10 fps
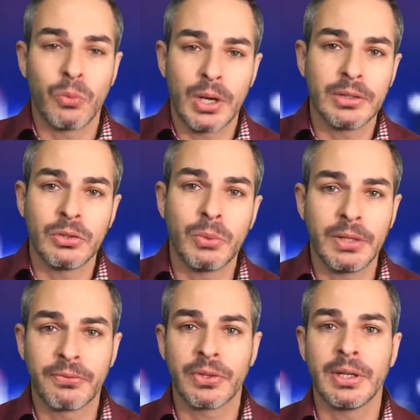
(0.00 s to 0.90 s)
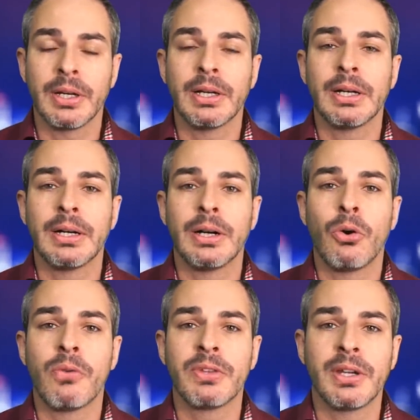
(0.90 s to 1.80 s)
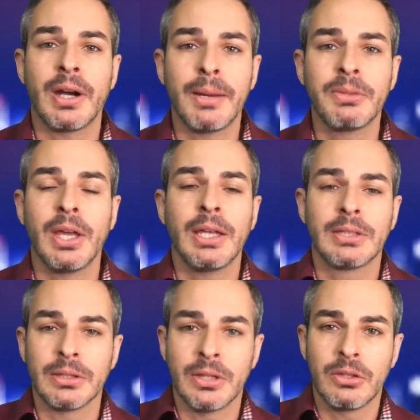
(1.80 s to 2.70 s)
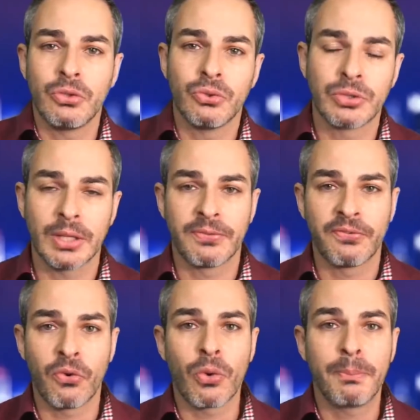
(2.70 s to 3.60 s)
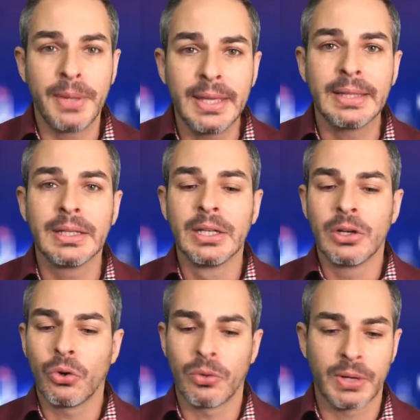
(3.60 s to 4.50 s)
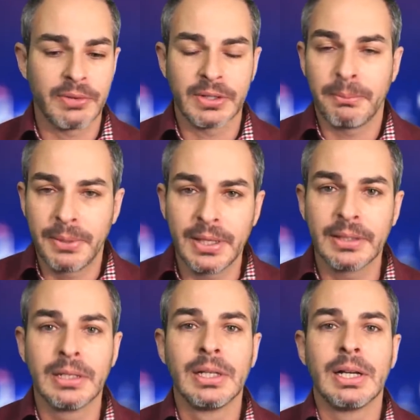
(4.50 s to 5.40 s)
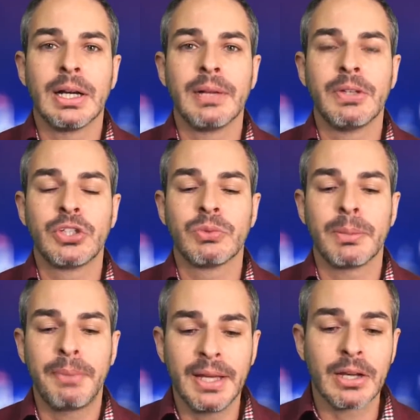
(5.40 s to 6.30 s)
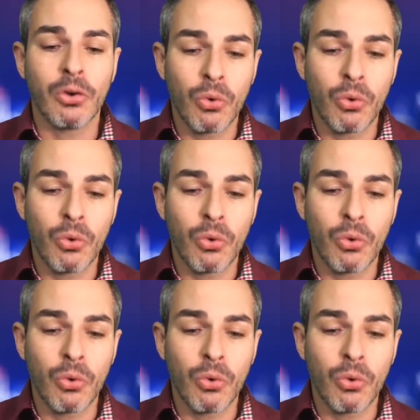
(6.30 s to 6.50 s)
One, you wait for the over-the-air update, and then you use that 4 pin or whatever the pin that you want to pick,